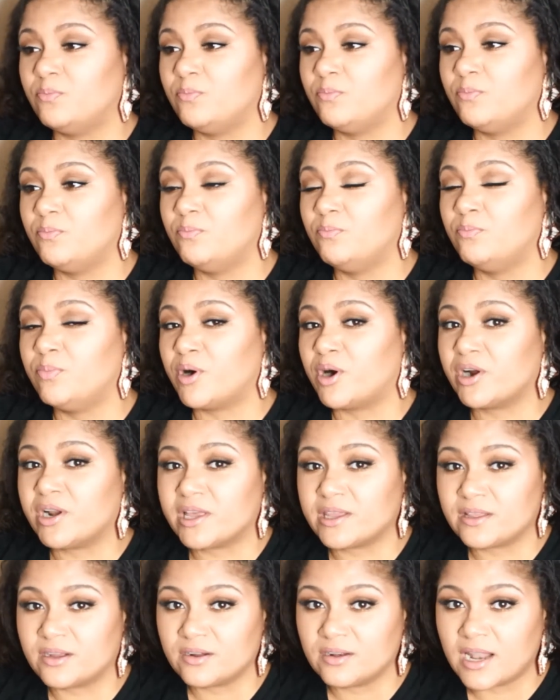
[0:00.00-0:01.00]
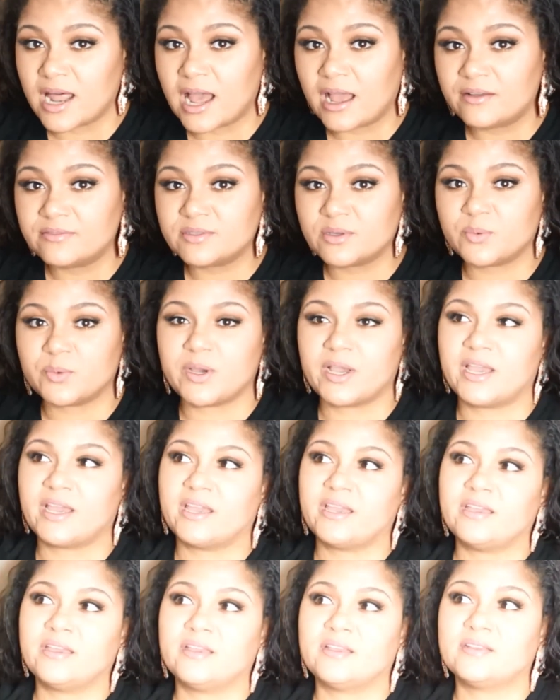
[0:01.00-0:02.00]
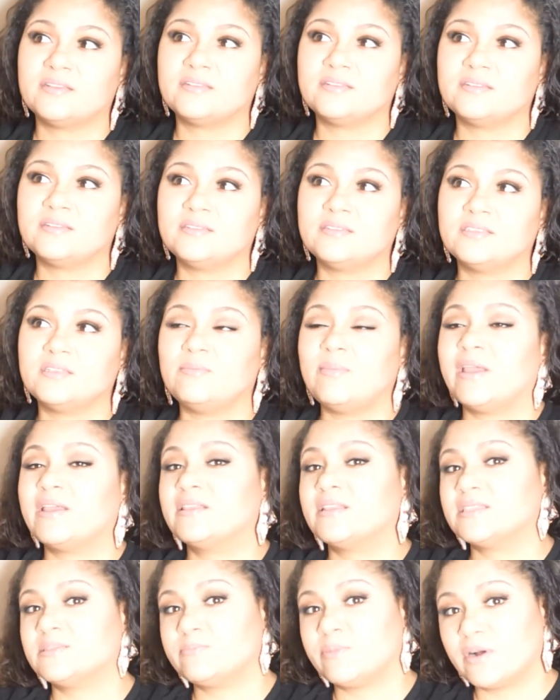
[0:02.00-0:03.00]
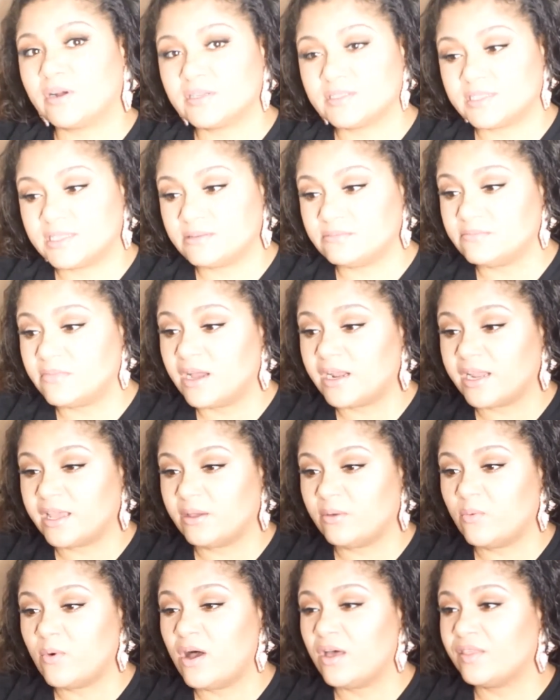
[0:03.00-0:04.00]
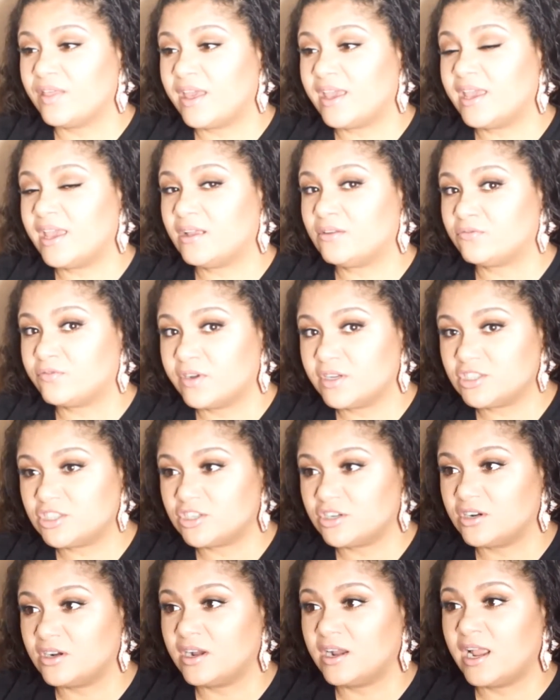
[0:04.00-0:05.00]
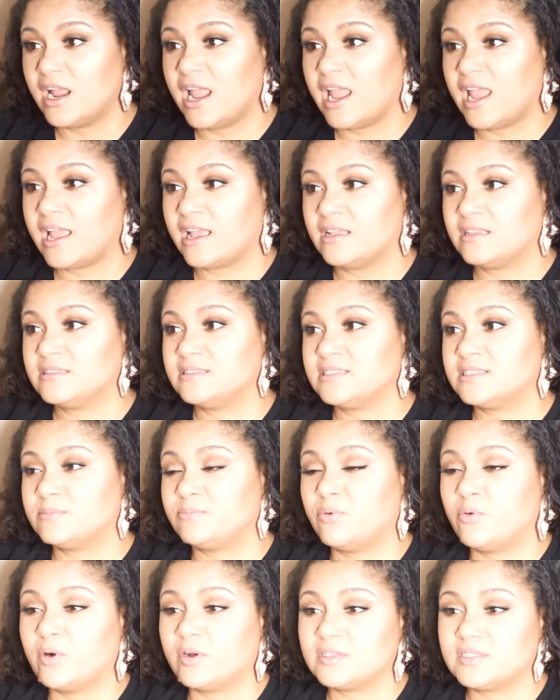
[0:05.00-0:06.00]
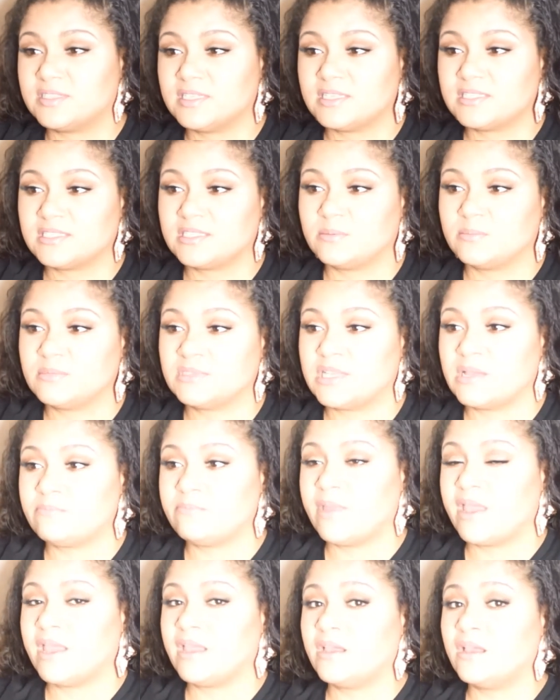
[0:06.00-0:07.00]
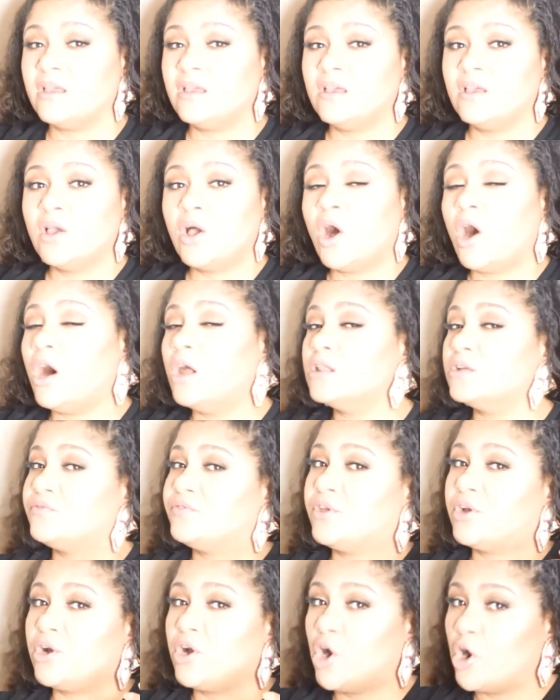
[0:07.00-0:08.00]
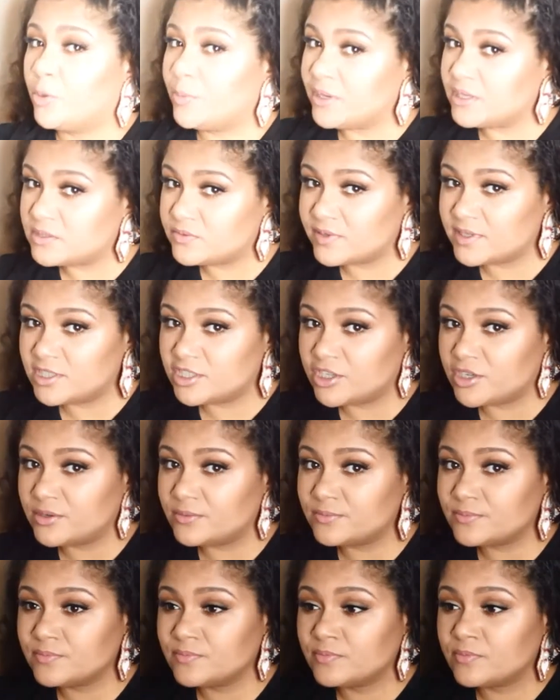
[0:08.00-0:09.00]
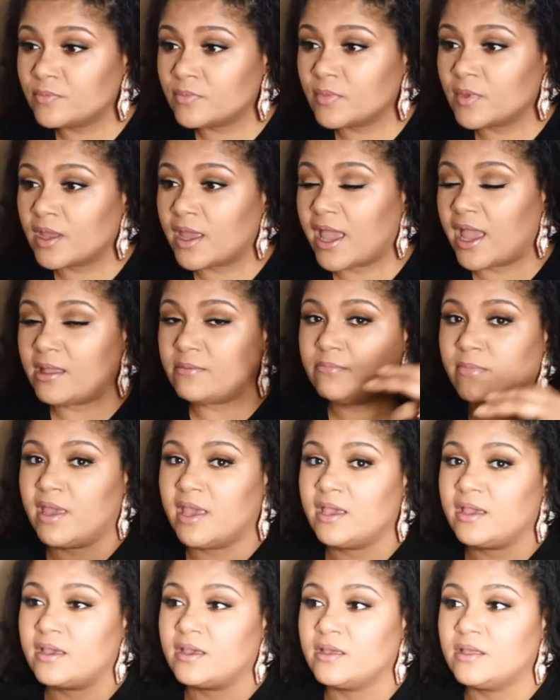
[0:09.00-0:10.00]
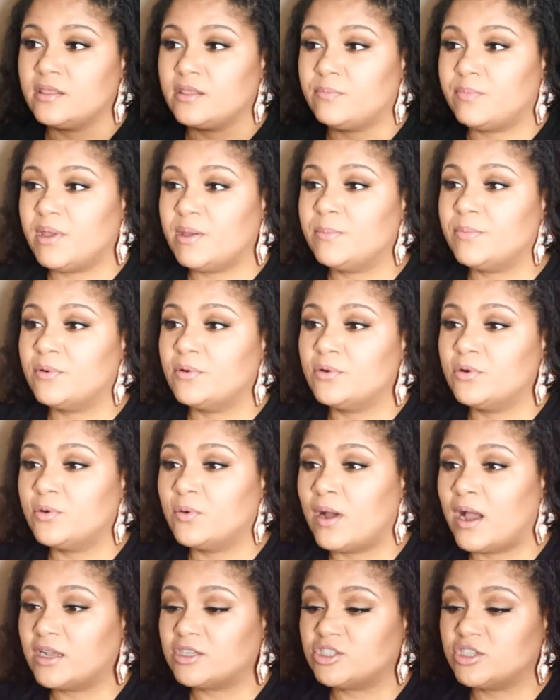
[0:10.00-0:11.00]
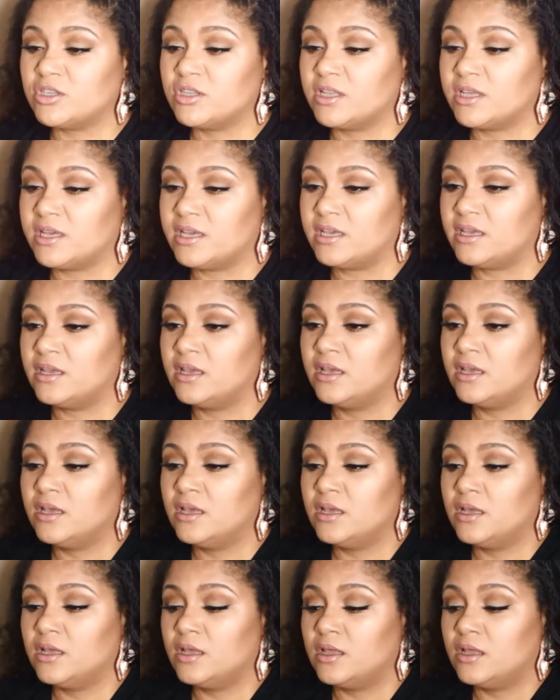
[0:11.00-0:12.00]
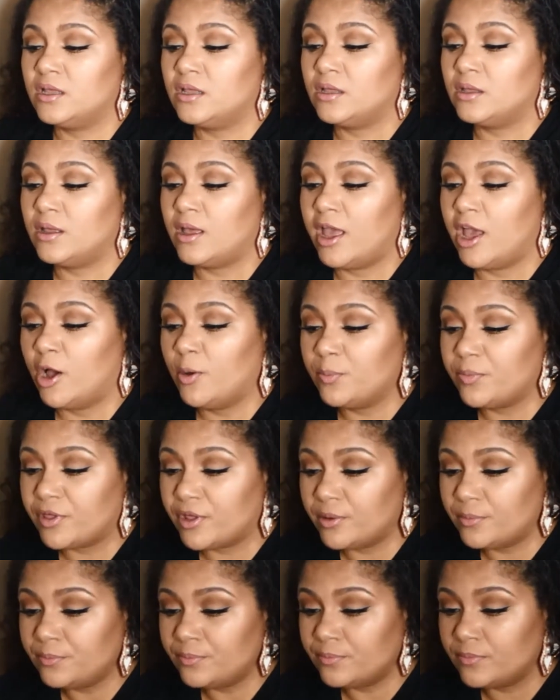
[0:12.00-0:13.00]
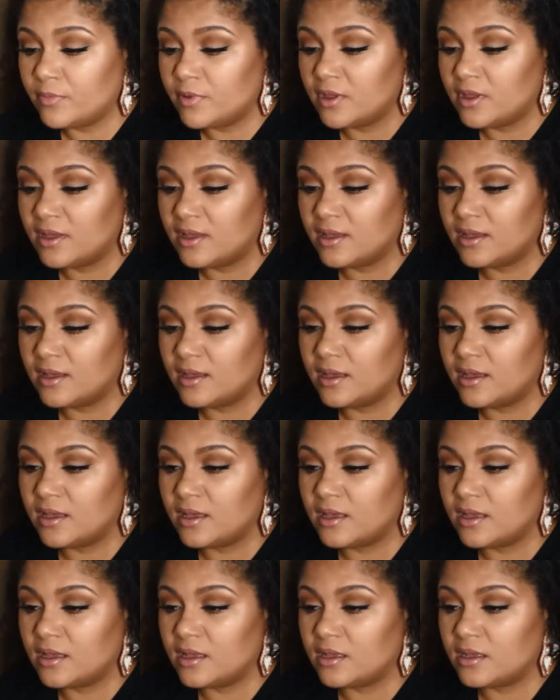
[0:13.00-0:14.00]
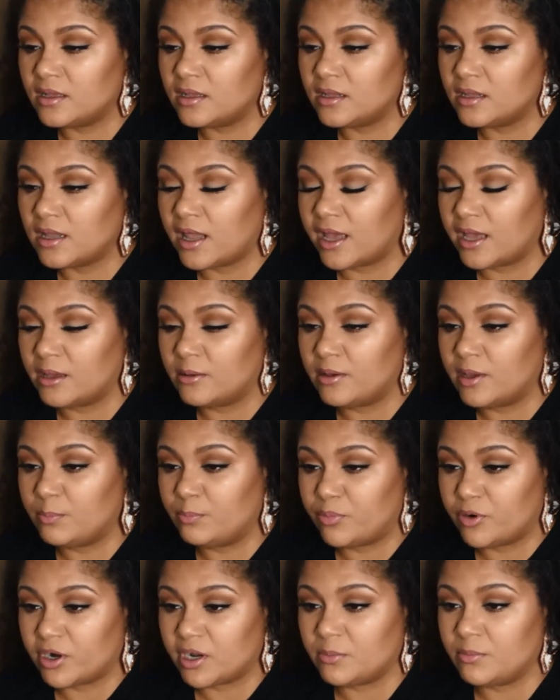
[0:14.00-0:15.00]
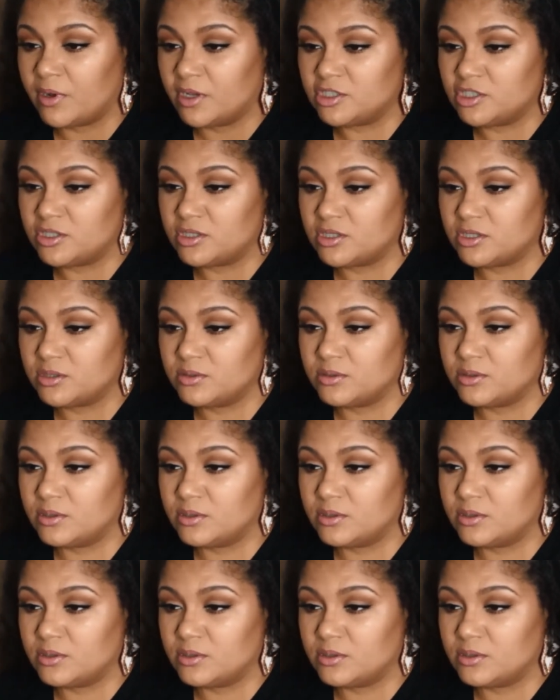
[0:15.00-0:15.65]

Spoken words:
burning their lives away to make this person money while they get richer, and support systems that make all of their homies richer and make the people who actually help them like pretty much